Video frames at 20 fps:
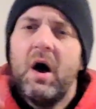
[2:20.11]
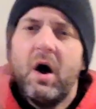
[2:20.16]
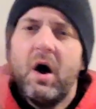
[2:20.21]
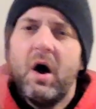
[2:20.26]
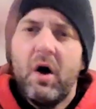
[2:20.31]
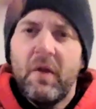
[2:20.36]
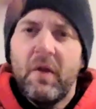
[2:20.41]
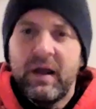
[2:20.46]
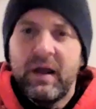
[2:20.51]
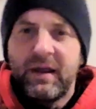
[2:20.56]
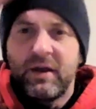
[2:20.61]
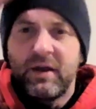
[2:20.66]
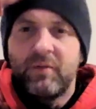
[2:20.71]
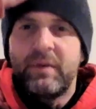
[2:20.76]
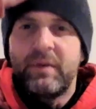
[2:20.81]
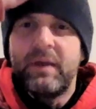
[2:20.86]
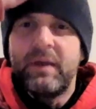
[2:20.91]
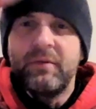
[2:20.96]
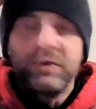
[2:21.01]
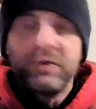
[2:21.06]
oh, that kid will
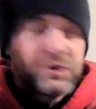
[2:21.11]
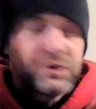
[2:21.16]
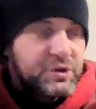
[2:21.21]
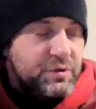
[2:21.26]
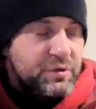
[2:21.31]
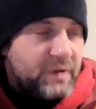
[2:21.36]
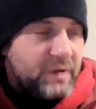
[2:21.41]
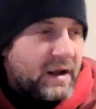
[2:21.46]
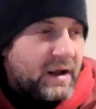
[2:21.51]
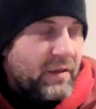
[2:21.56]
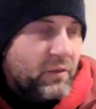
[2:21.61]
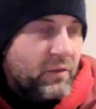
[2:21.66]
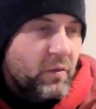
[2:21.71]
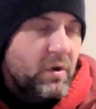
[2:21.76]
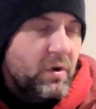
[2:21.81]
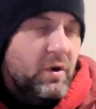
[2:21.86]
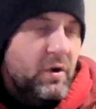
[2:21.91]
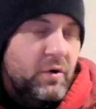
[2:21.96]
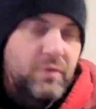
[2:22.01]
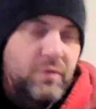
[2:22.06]
be able to shoot down the
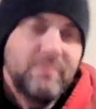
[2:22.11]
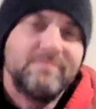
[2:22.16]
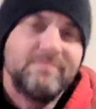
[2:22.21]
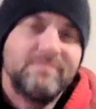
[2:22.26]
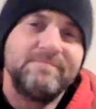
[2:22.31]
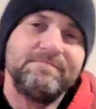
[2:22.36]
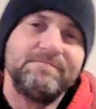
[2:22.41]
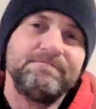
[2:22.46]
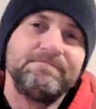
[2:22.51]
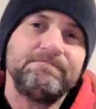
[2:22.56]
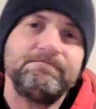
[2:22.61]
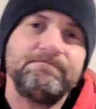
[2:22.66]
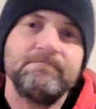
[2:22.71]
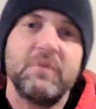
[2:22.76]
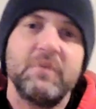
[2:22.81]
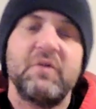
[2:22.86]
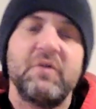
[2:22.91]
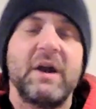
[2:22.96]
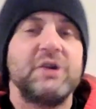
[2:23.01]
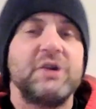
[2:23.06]
road.
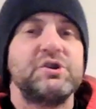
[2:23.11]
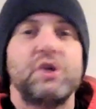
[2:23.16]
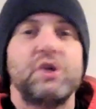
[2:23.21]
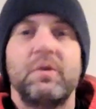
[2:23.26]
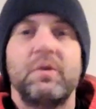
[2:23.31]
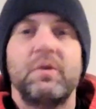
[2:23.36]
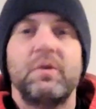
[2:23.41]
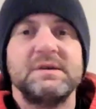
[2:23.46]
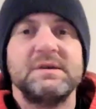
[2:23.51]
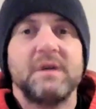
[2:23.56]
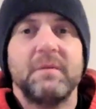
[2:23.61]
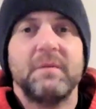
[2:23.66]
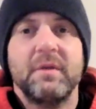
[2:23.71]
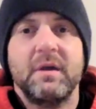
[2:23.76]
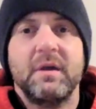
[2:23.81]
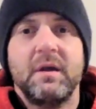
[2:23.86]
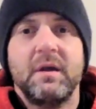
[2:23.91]
You got to show me something.